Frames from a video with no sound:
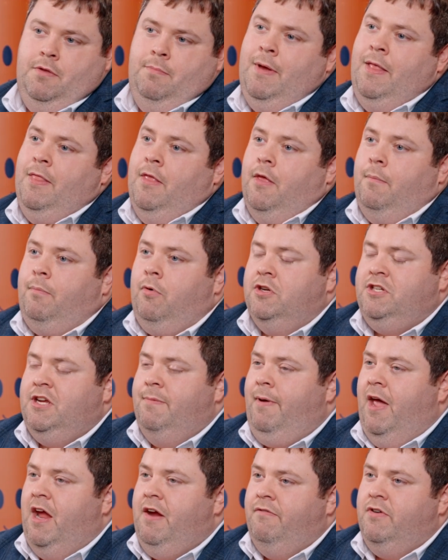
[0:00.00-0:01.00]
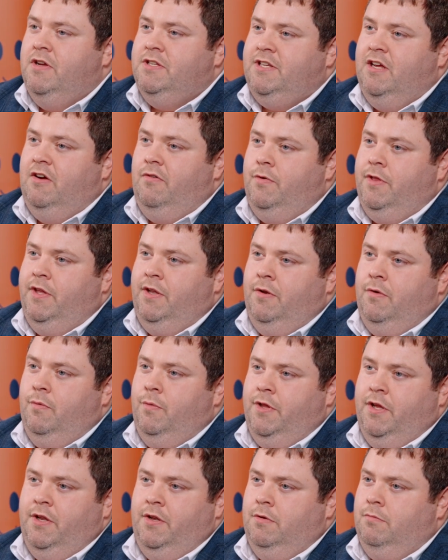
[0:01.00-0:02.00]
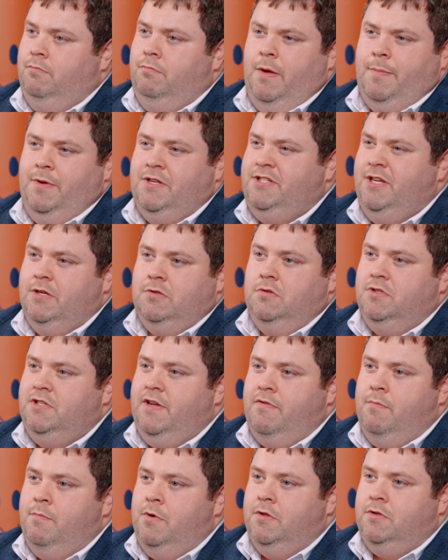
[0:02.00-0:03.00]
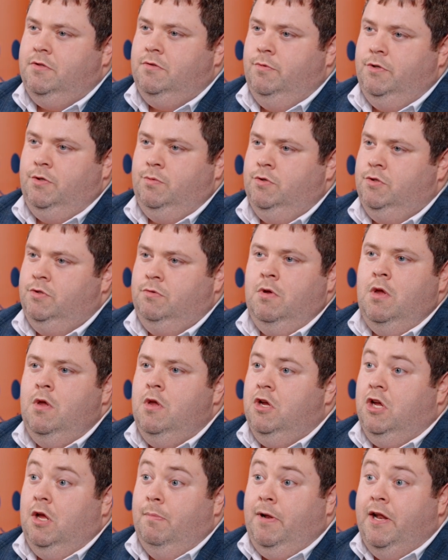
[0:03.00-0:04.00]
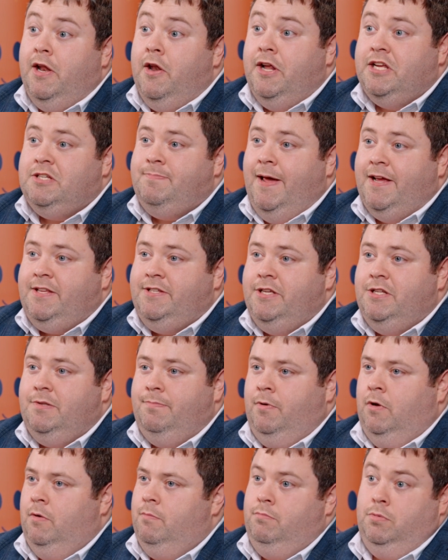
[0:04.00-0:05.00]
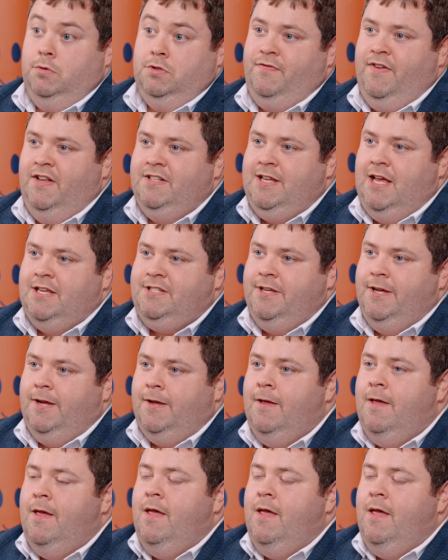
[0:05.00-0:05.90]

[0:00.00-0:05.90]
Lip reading: it meant that the project paid for itself within maybe 6 or 7 months, which was completely unexpected, but was fantastic.